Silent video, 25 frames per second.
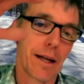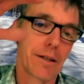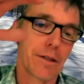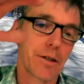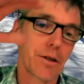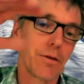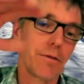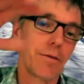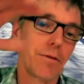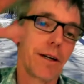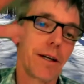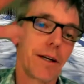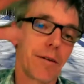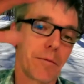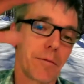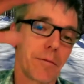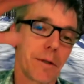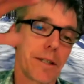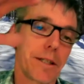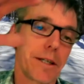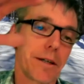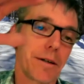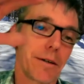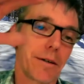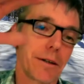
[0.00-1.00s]
at two feet of
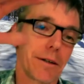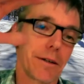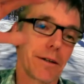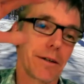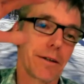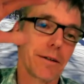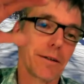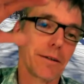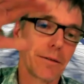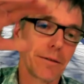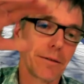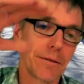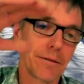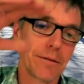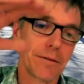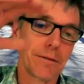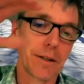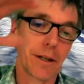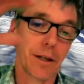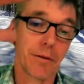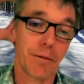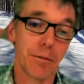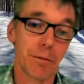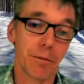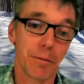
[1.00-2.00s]
material,
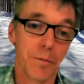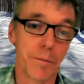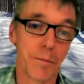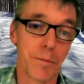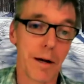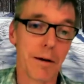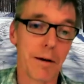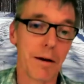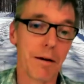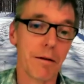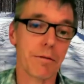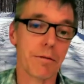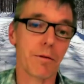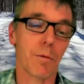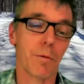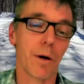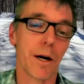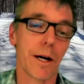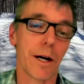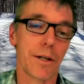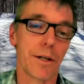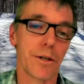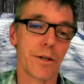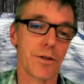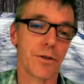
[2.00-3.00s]
you know, by however
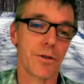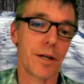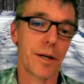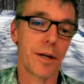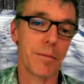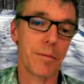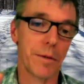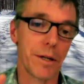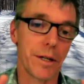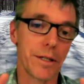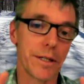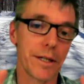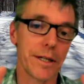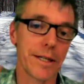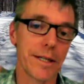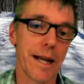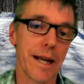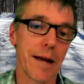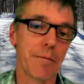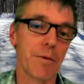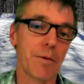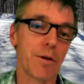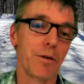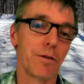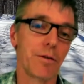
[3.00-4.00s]
wide your stream is, as
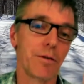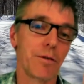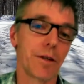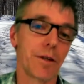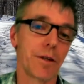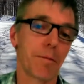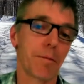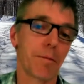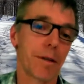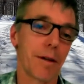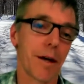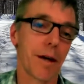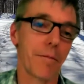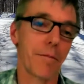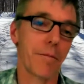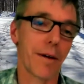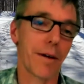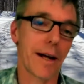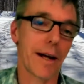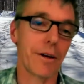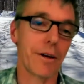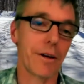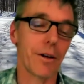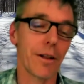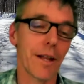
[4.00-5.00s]
that moves up up
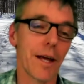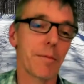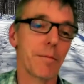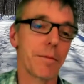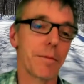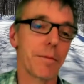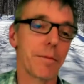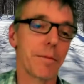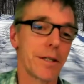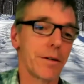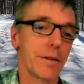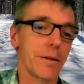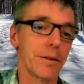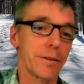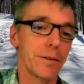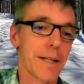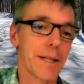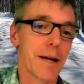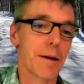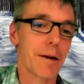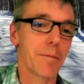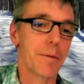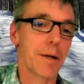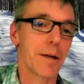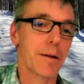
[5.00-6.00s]
valley, all that material
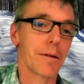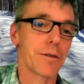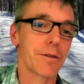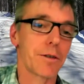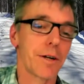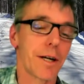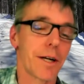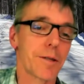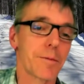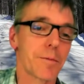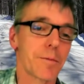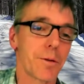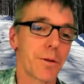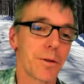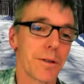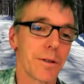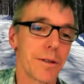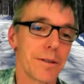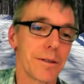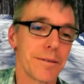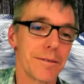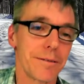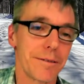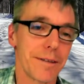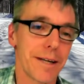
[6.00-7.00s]
is now being
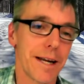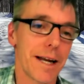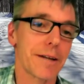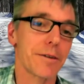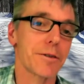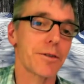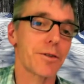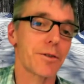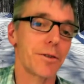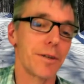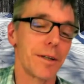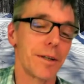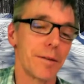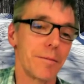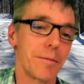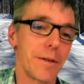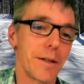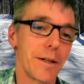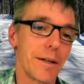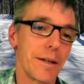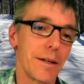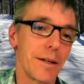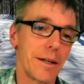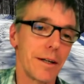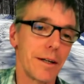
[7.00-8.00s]
transported downstream.
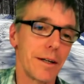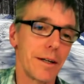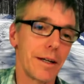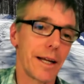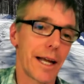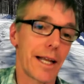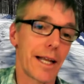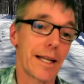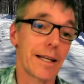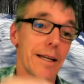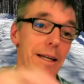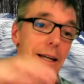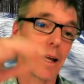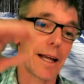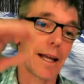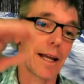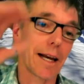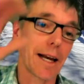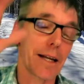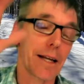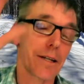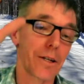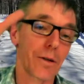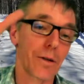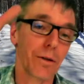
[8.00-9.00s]
And
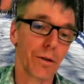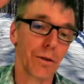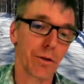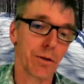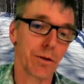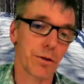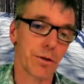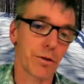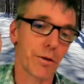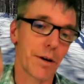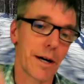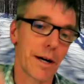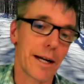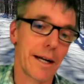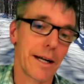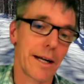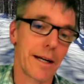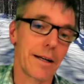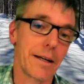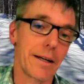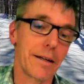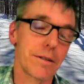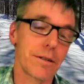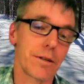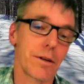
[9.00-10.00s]
and as you lose
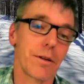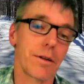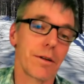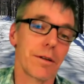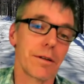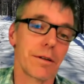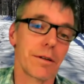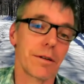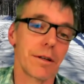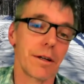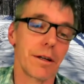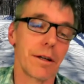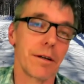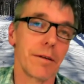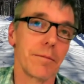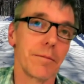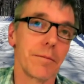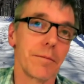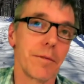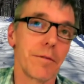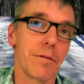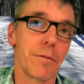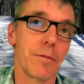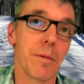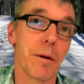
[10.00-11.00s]
grade, so that you
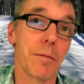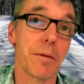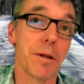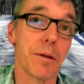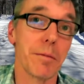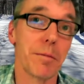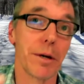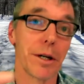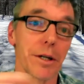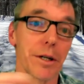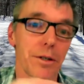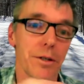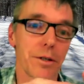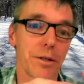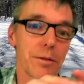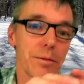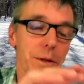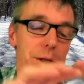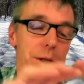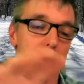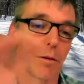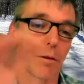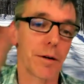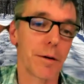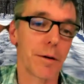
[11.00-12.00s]
know, if you remember the pictures
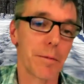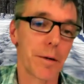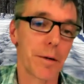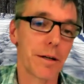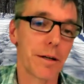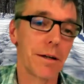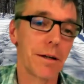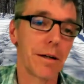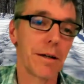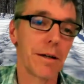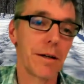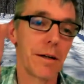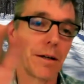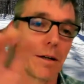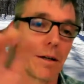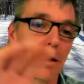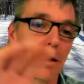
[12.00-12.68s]
with the cribbing,